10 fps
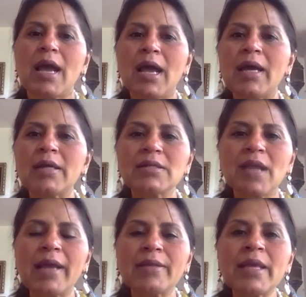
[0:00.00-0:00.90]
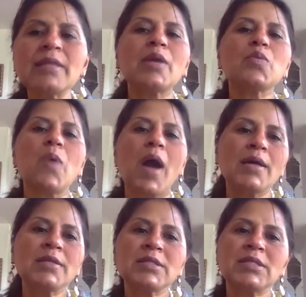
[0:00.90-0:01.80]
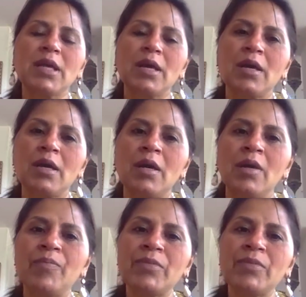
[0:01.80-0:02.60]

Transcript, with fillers: and i think that once uh,